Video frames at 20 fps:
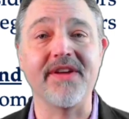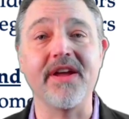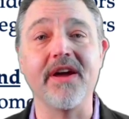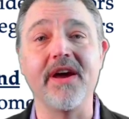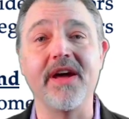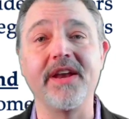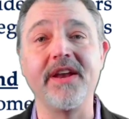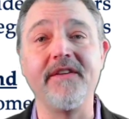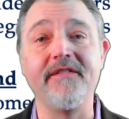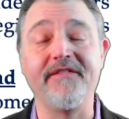
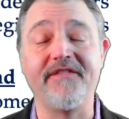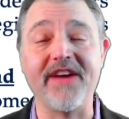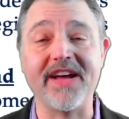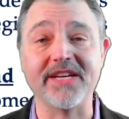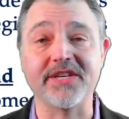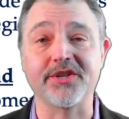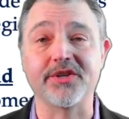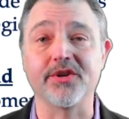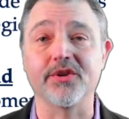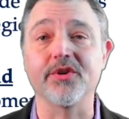an
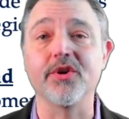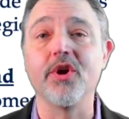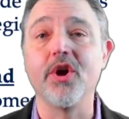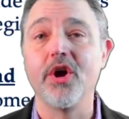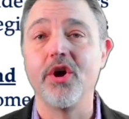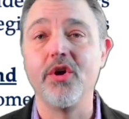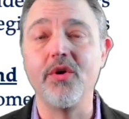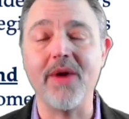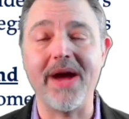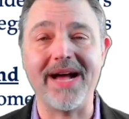investor
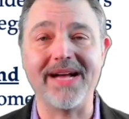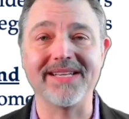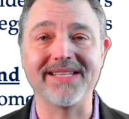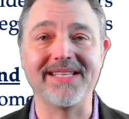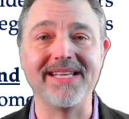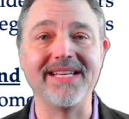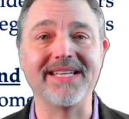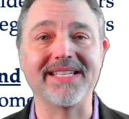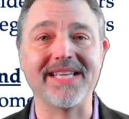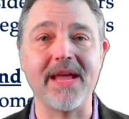who has
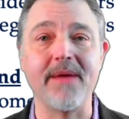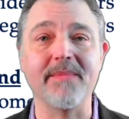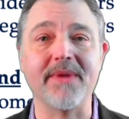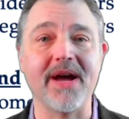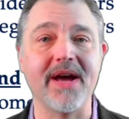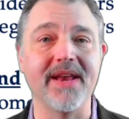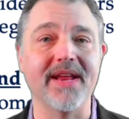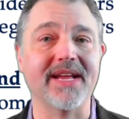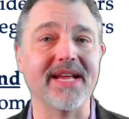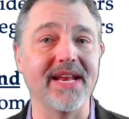these same
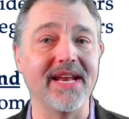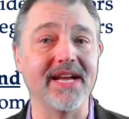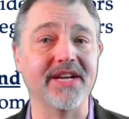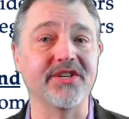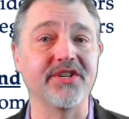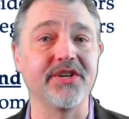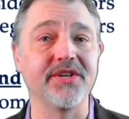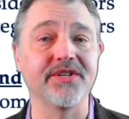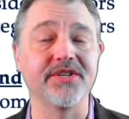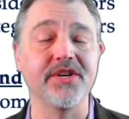kind of
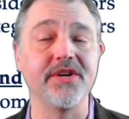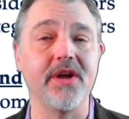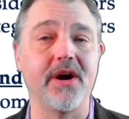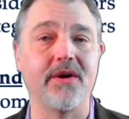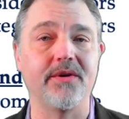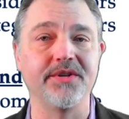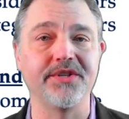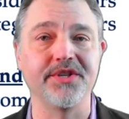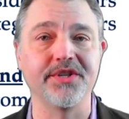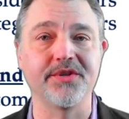connections and
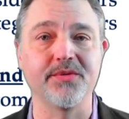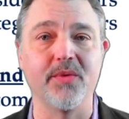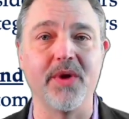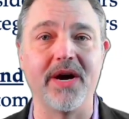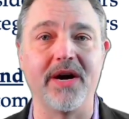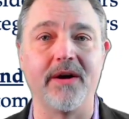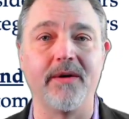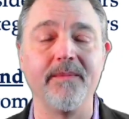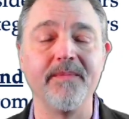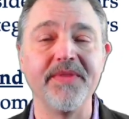knowledge as
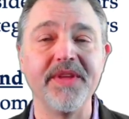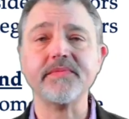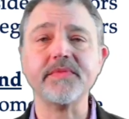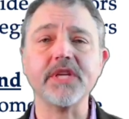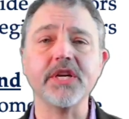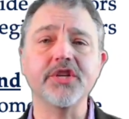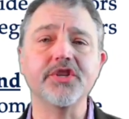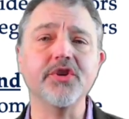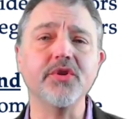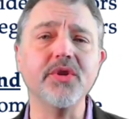well.
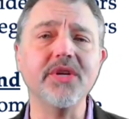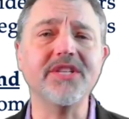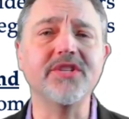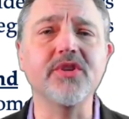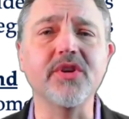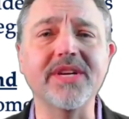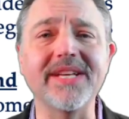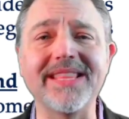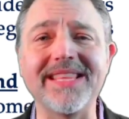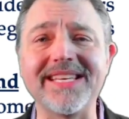So let's
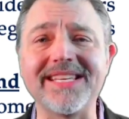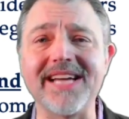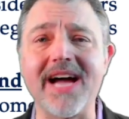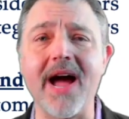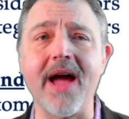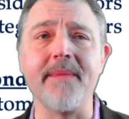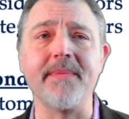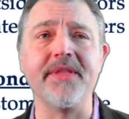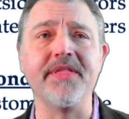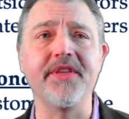look at the
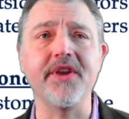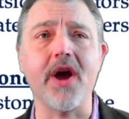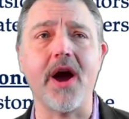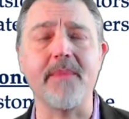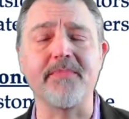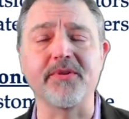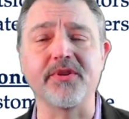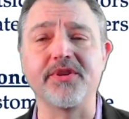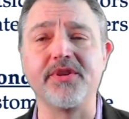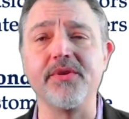diamond, the
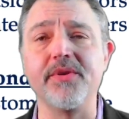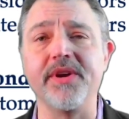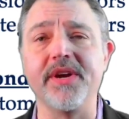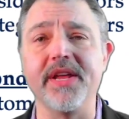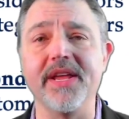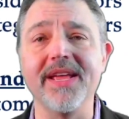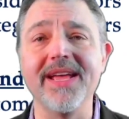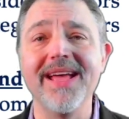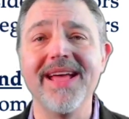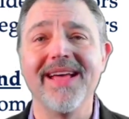
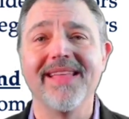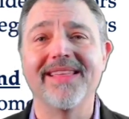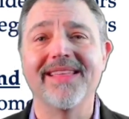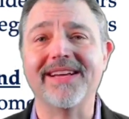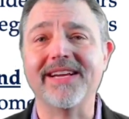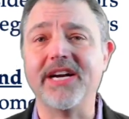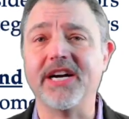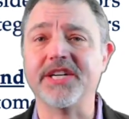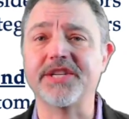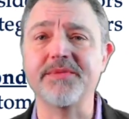opportunity, the
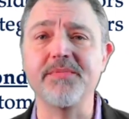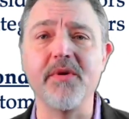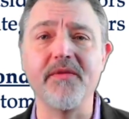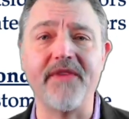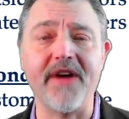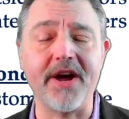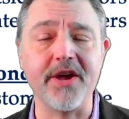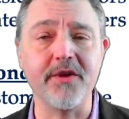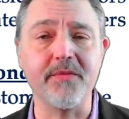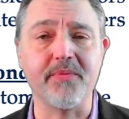customer
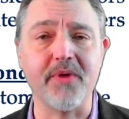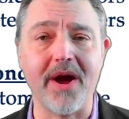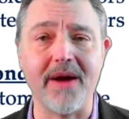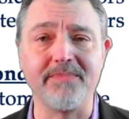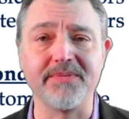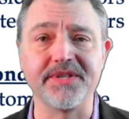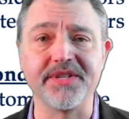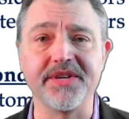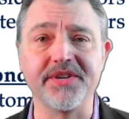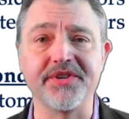value
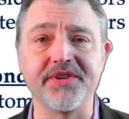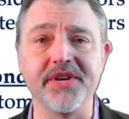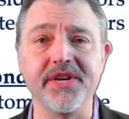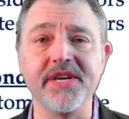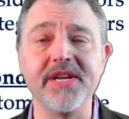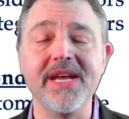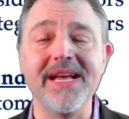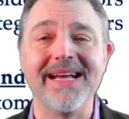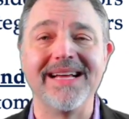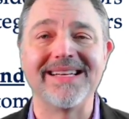
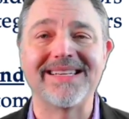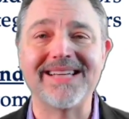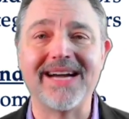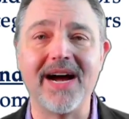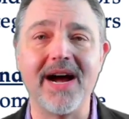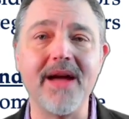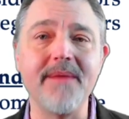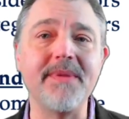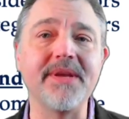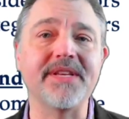proposition.
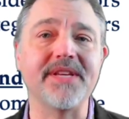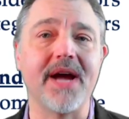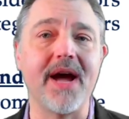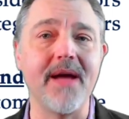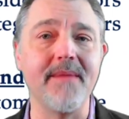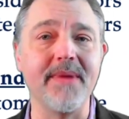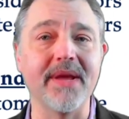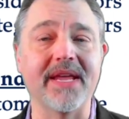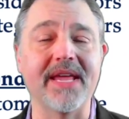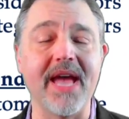Time and
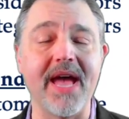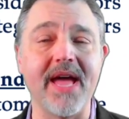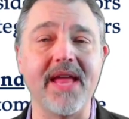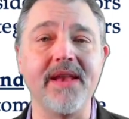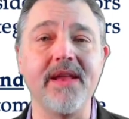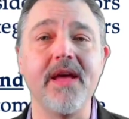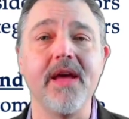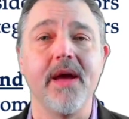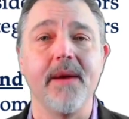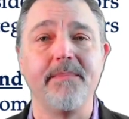time
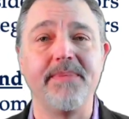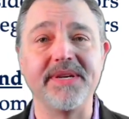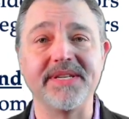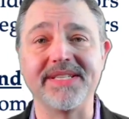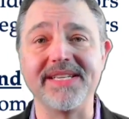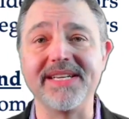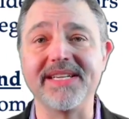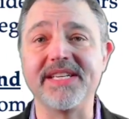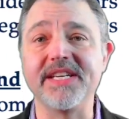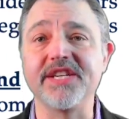again,
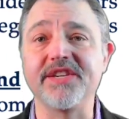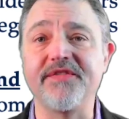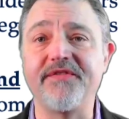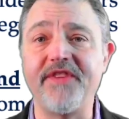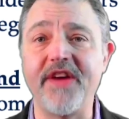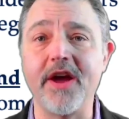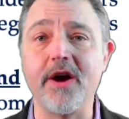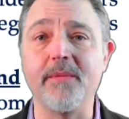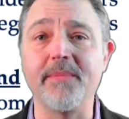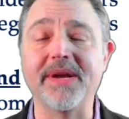businesses
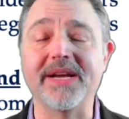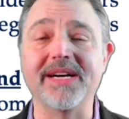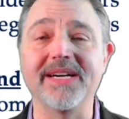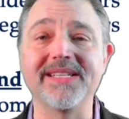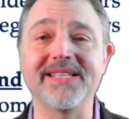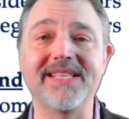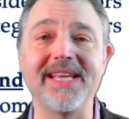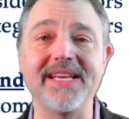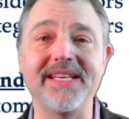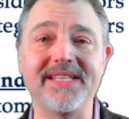fail
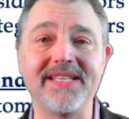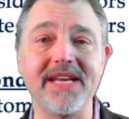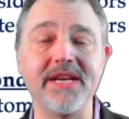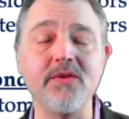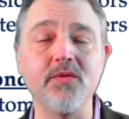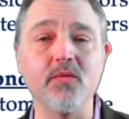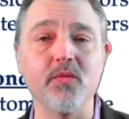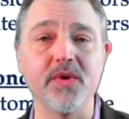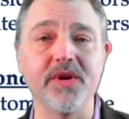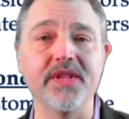because they
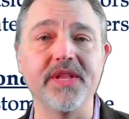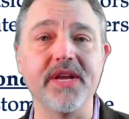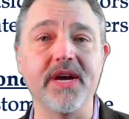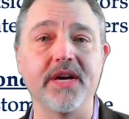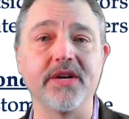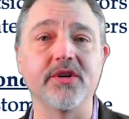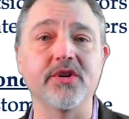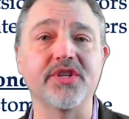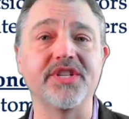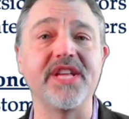didn't really
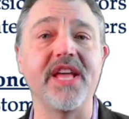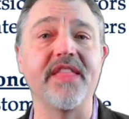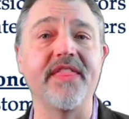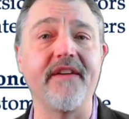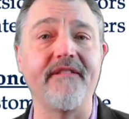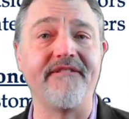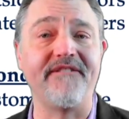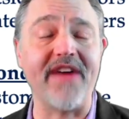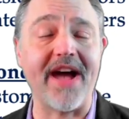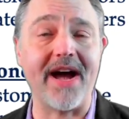understand
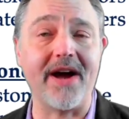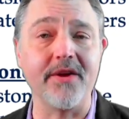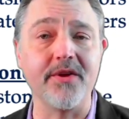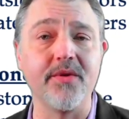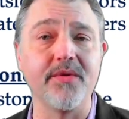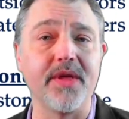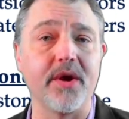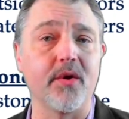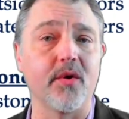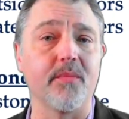the
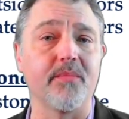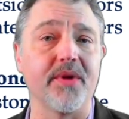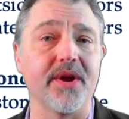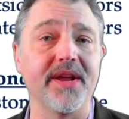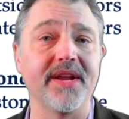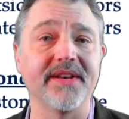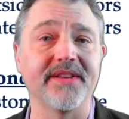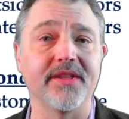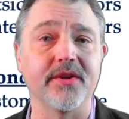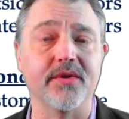value they were
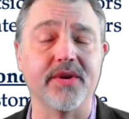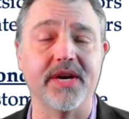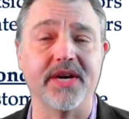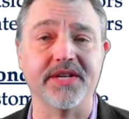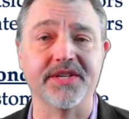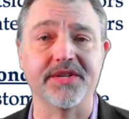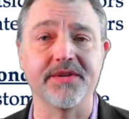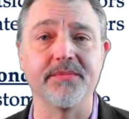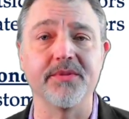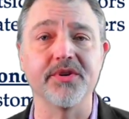bringing to their
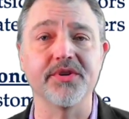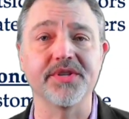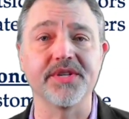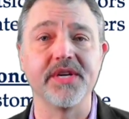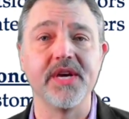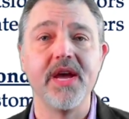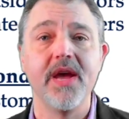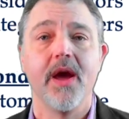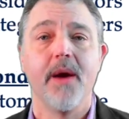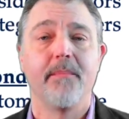customers.
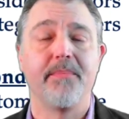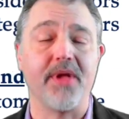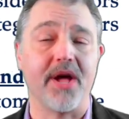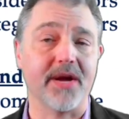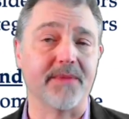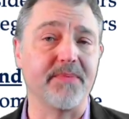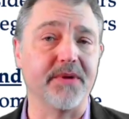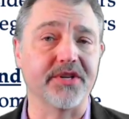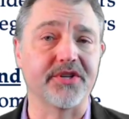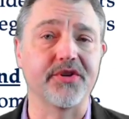
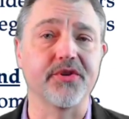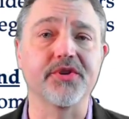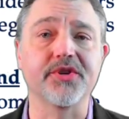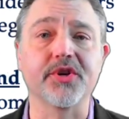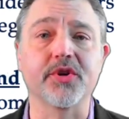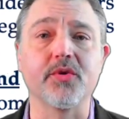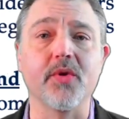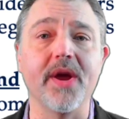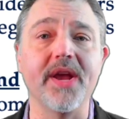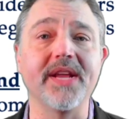Blockbuster is
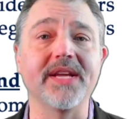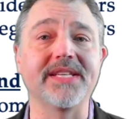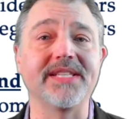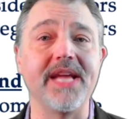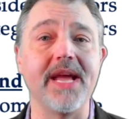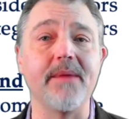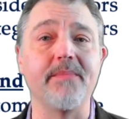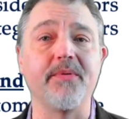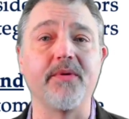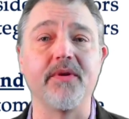a great
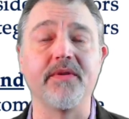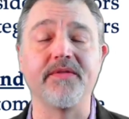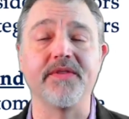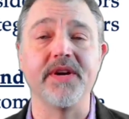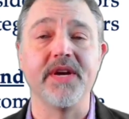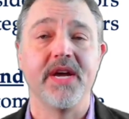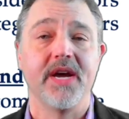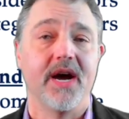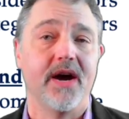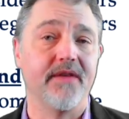
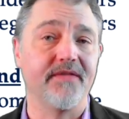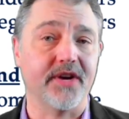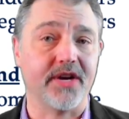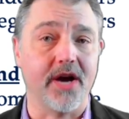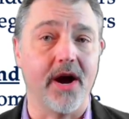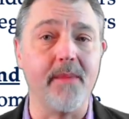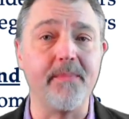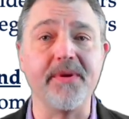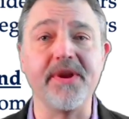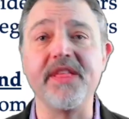example of a
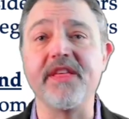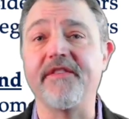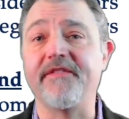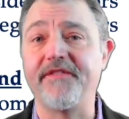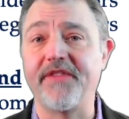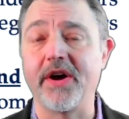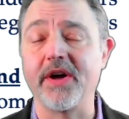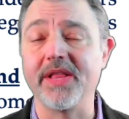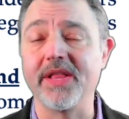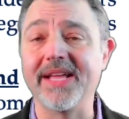company
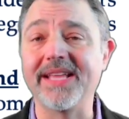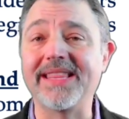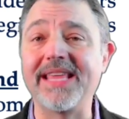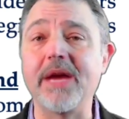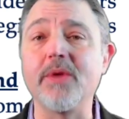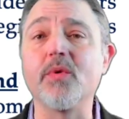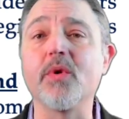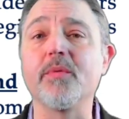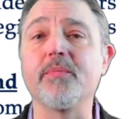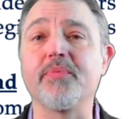that felt like they
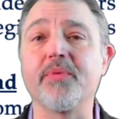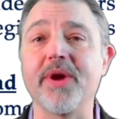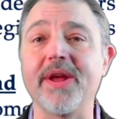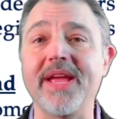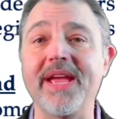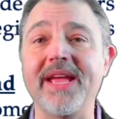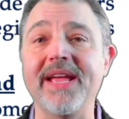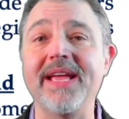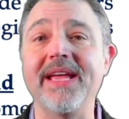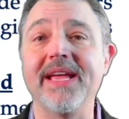were
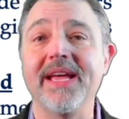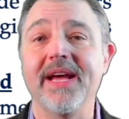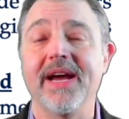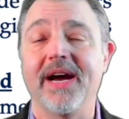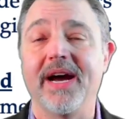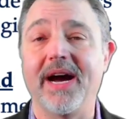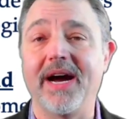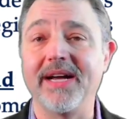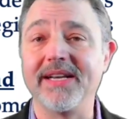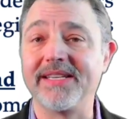bringing
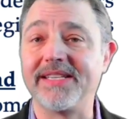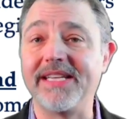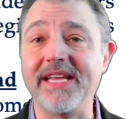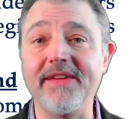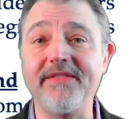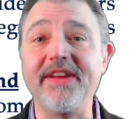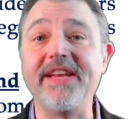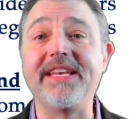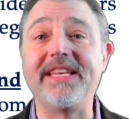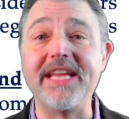
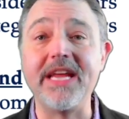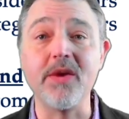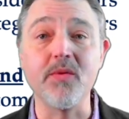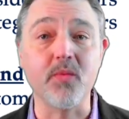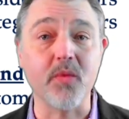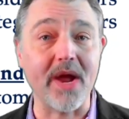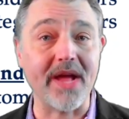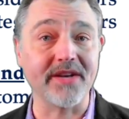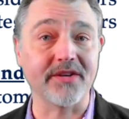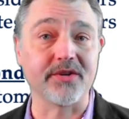DVD
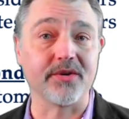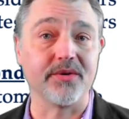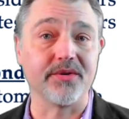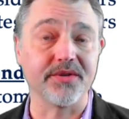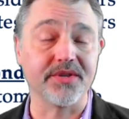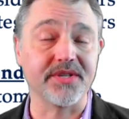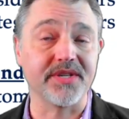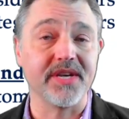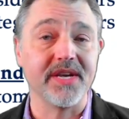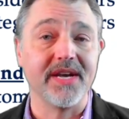
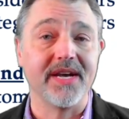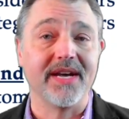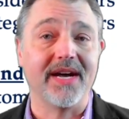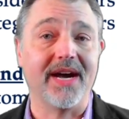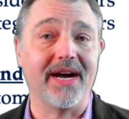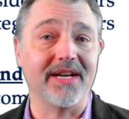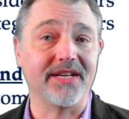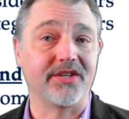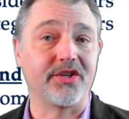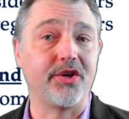rentals
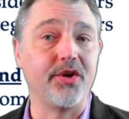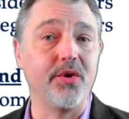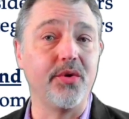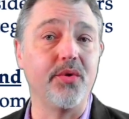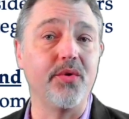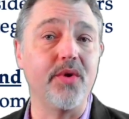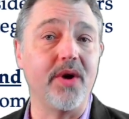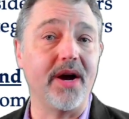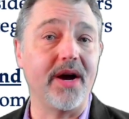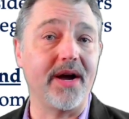
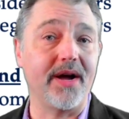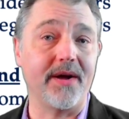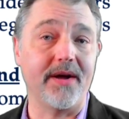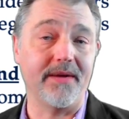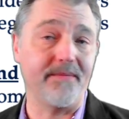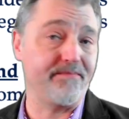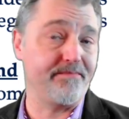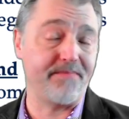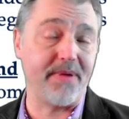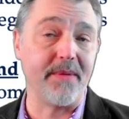
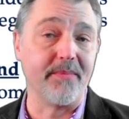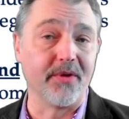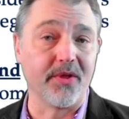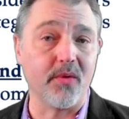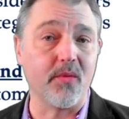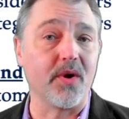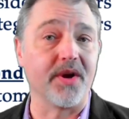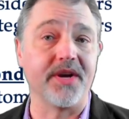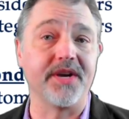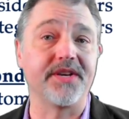to people that
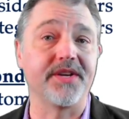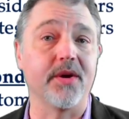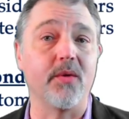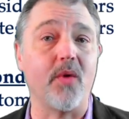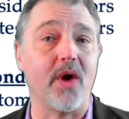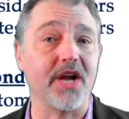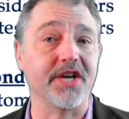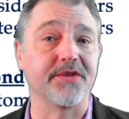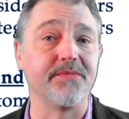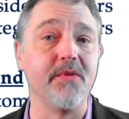wanted to
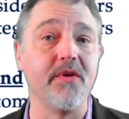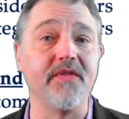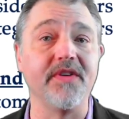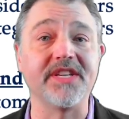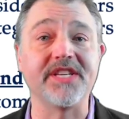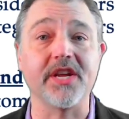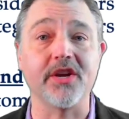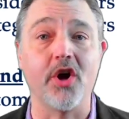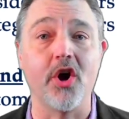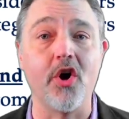watch
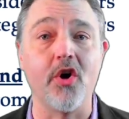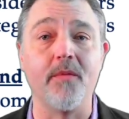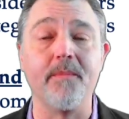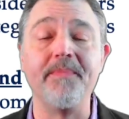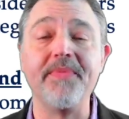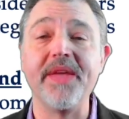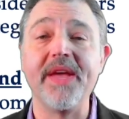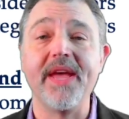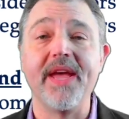movies at home.